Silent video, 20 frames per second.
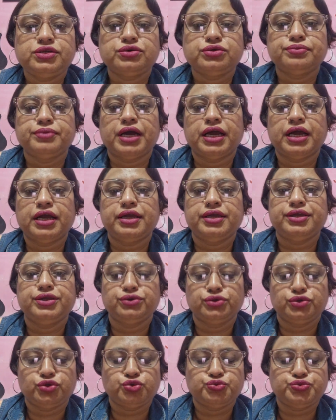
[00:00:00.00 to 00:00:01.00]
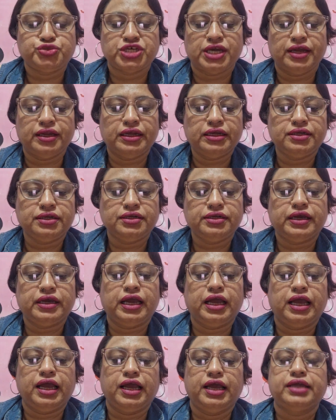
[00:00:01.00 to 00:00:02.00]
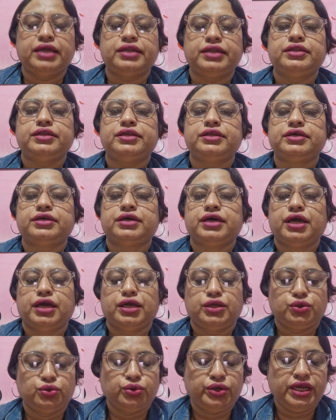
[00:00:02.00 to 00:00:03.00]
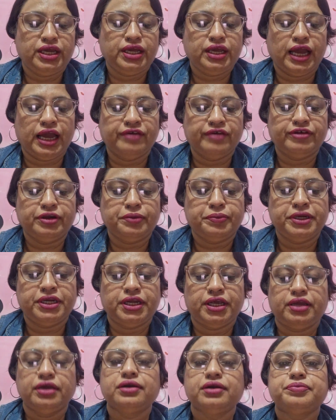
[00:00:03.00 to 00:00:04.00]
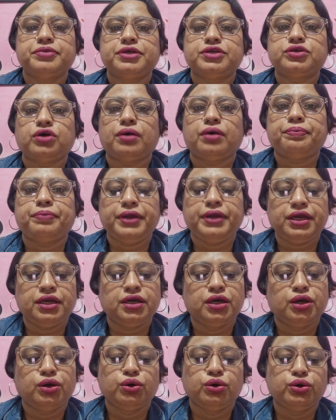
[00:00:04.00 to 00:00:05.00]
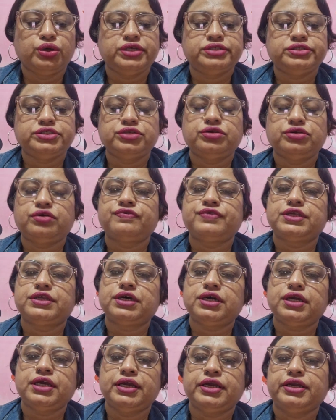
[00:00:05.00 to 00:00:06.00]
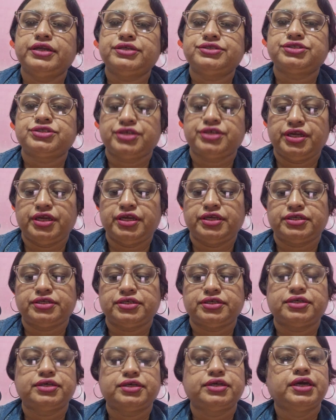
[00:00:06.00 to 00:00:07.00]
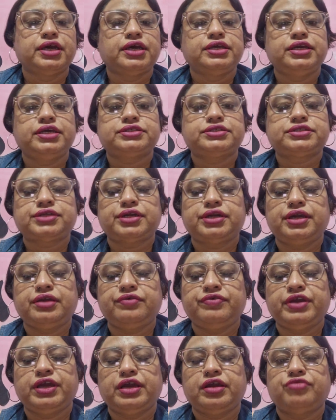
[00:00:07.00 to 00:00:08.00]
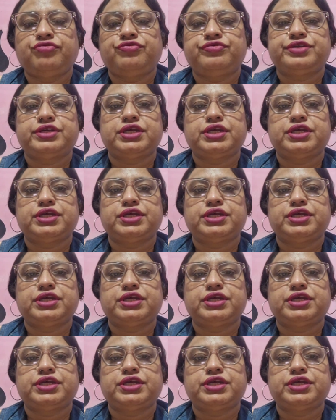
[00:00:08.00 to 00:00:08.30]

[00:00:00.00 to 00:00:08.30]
to my YouTube channel, and today I will be taking up the topic origin of the English theatre. Yesterday we have